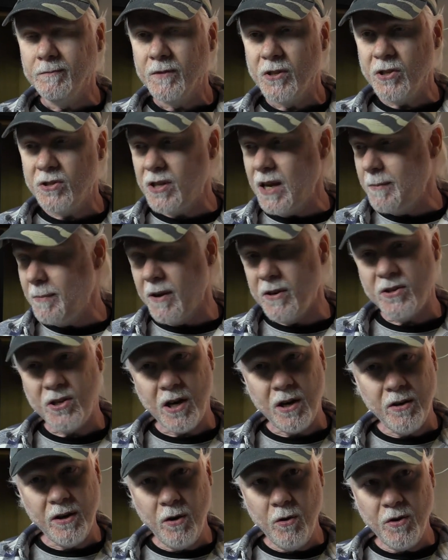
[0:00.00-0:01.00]
Just type
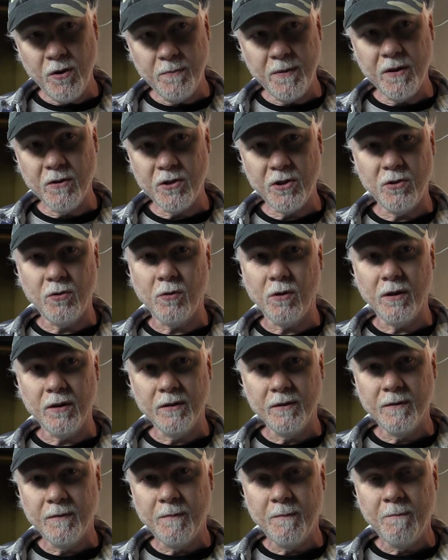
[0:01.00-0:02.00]
Ontario, the beer
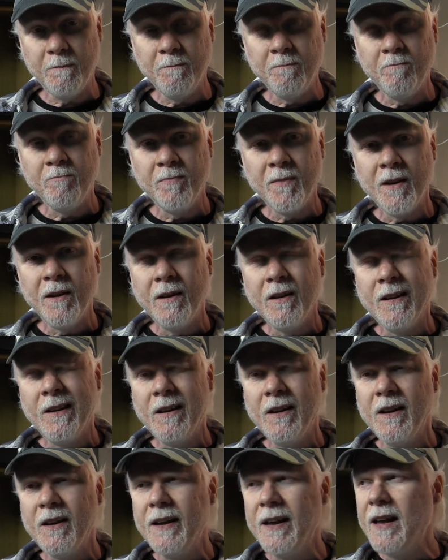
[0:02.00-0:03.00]
store,
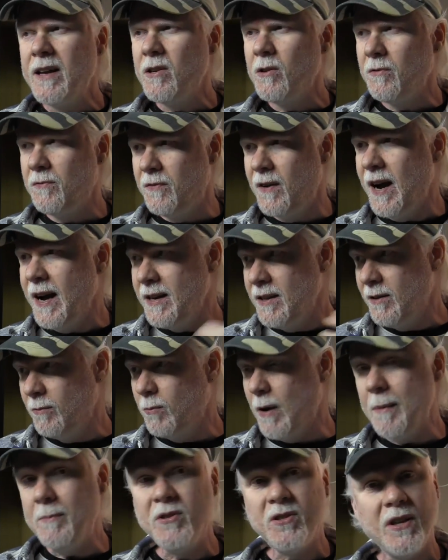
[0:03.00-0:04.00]
and you'll find the
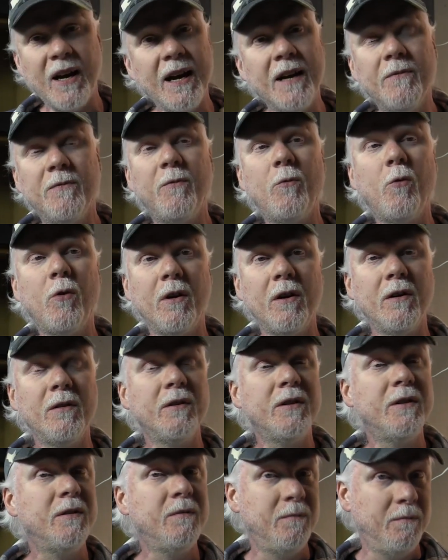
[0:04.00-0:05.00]
website
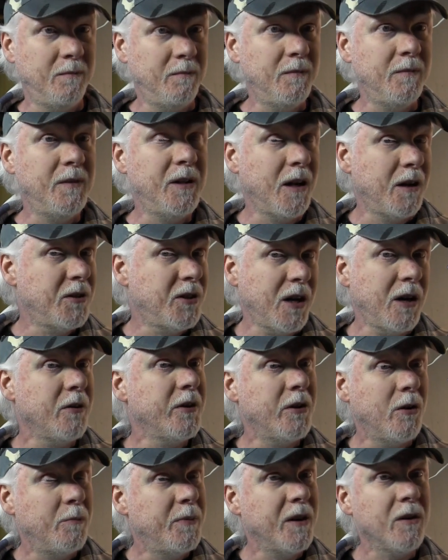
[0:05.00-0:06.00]
for the
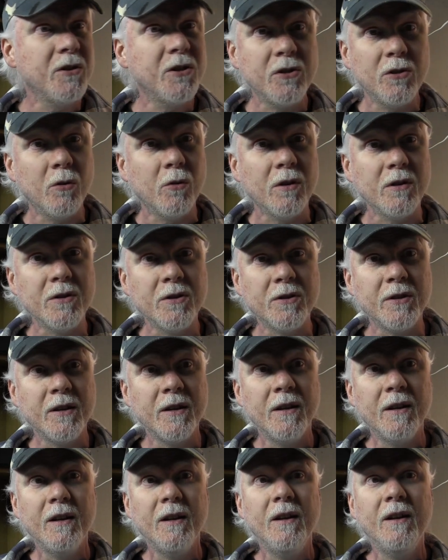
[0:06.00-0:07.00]
Ontario beer stores.
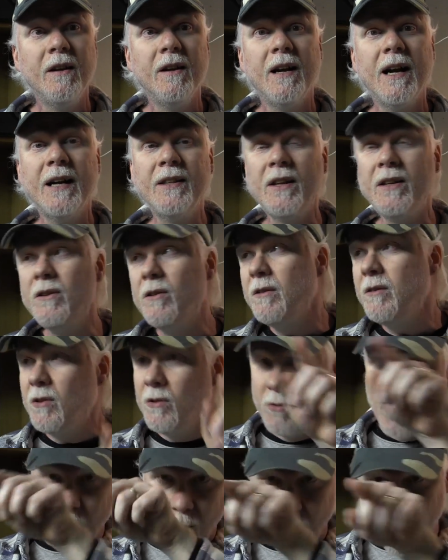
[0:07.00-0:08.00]
And then you,
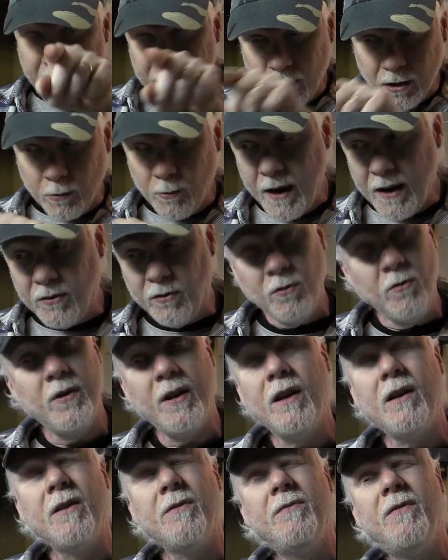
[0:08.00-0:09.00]
you go, make your way through
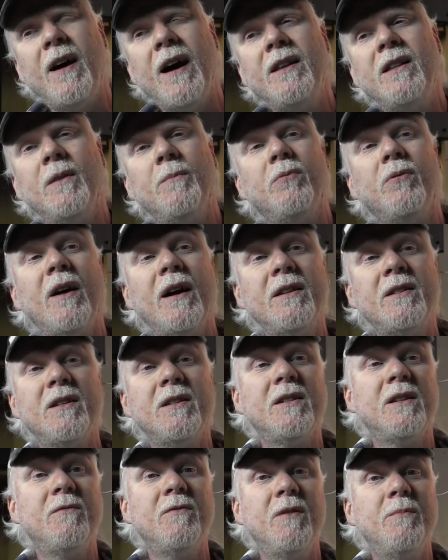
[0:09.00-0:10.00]
there to find the
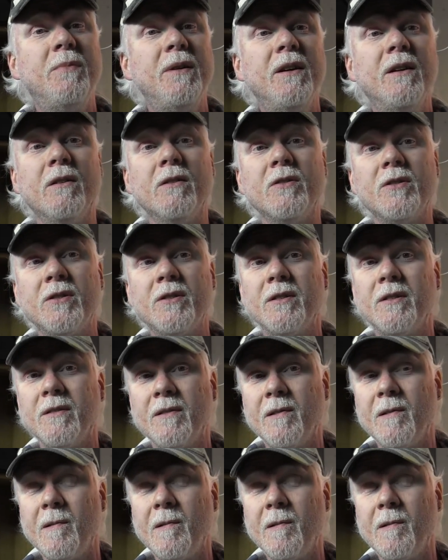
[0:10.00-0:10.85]
prices of the beers.